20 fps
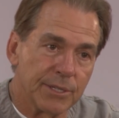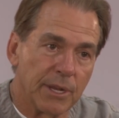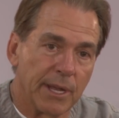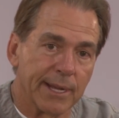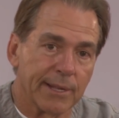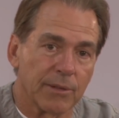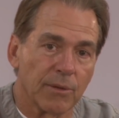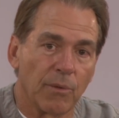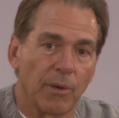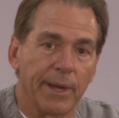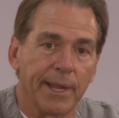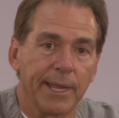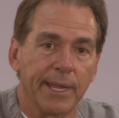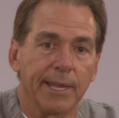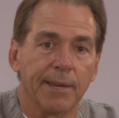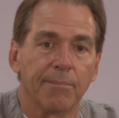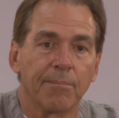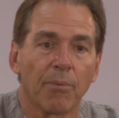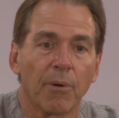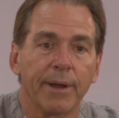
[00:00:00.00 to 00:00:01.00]
You like the way
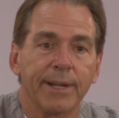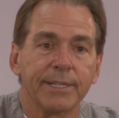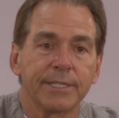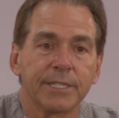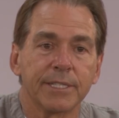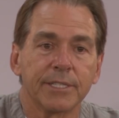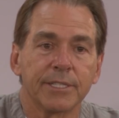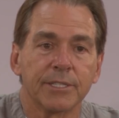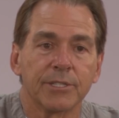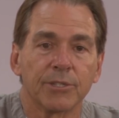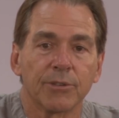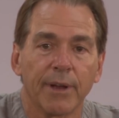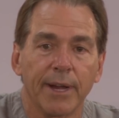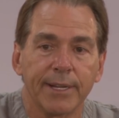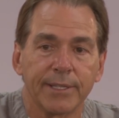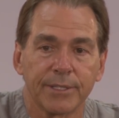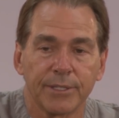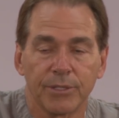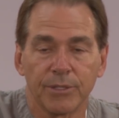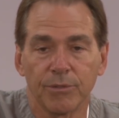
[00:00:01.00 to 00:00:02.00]
he embraces and
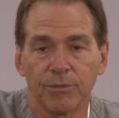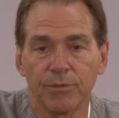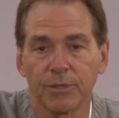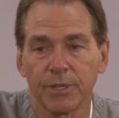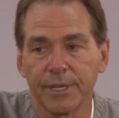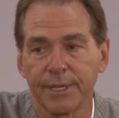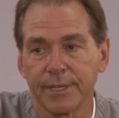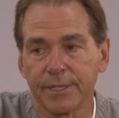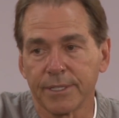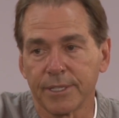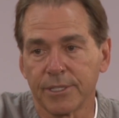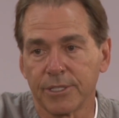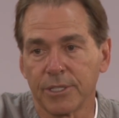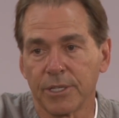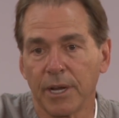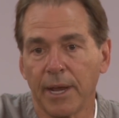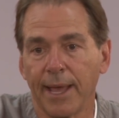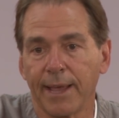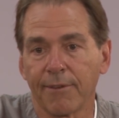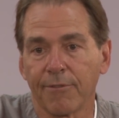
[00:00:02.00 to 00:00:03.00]
tries to do things that
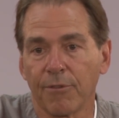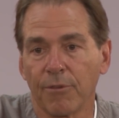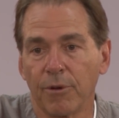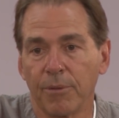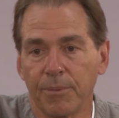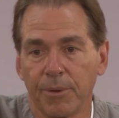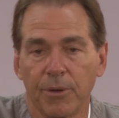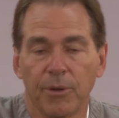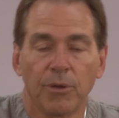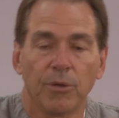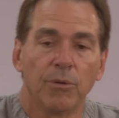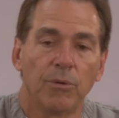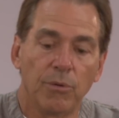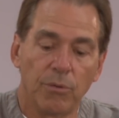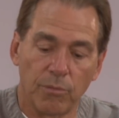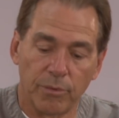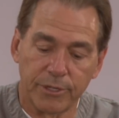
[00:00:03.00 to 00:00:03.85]
you'd like for him to do,